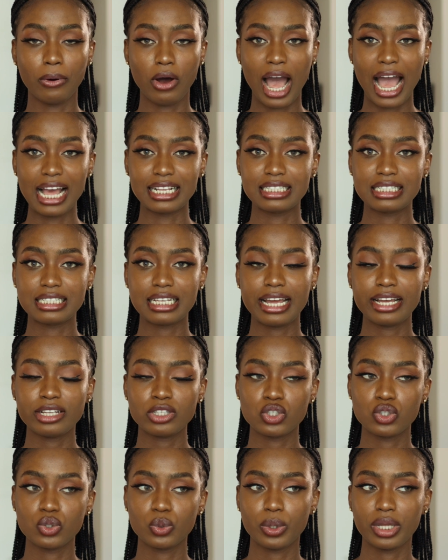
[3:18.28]
but I decided
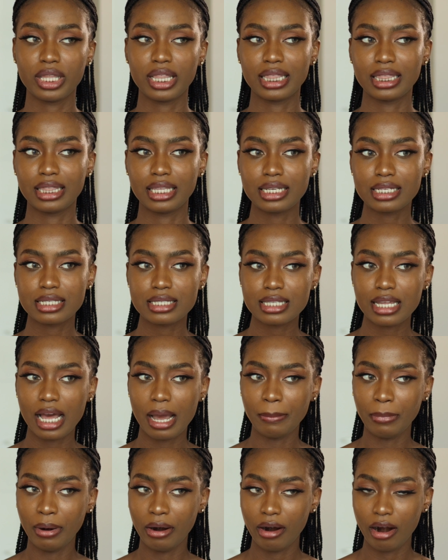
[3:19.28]
to do it this
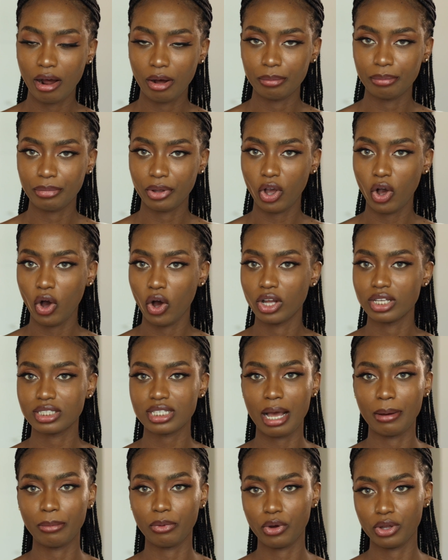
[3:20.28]
time around
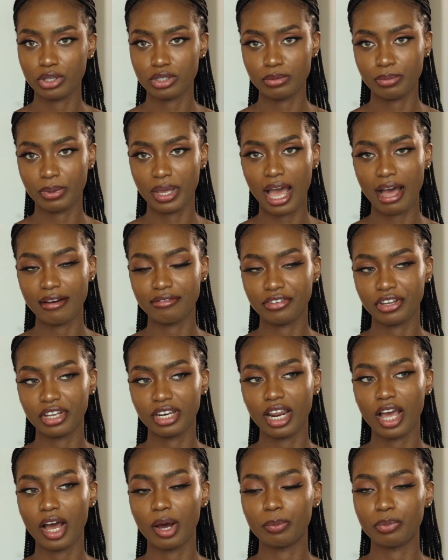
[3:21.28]
because I'm going to be
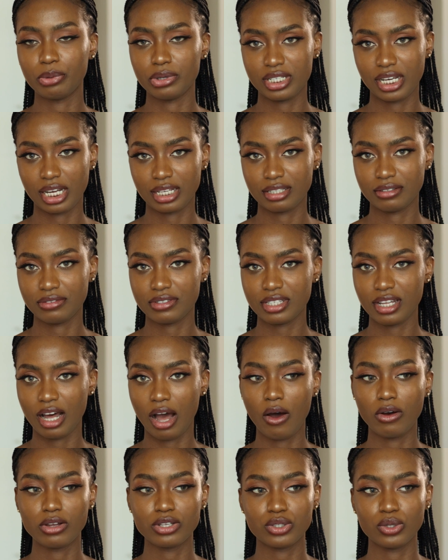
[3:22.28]
having a protective
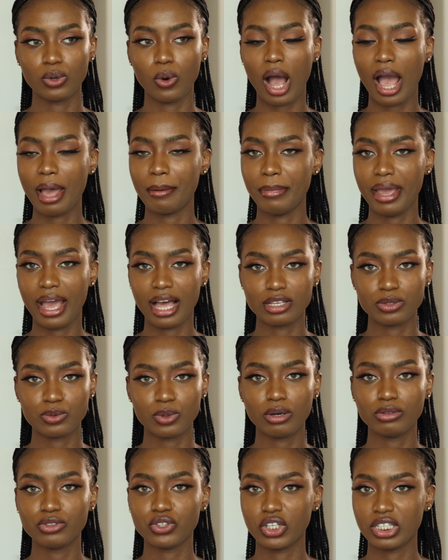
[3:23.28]
style, so I may as
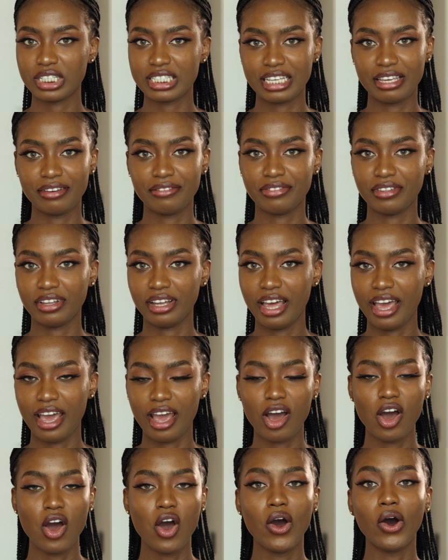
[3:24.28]
well just give the
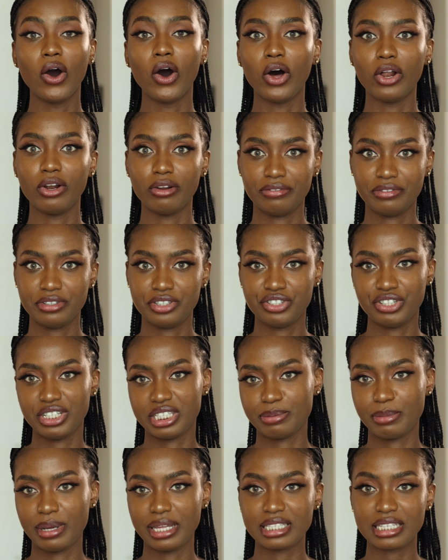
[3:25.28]
hair all of the
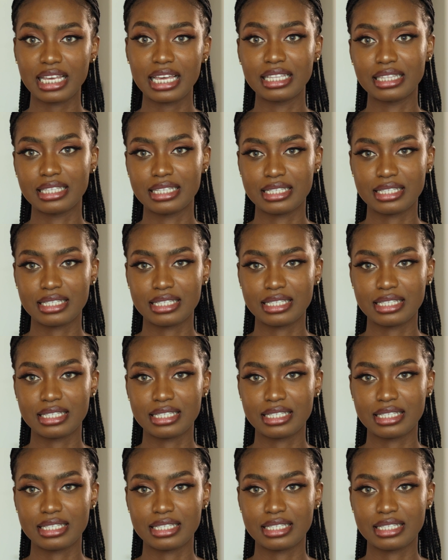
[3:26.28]
treatment it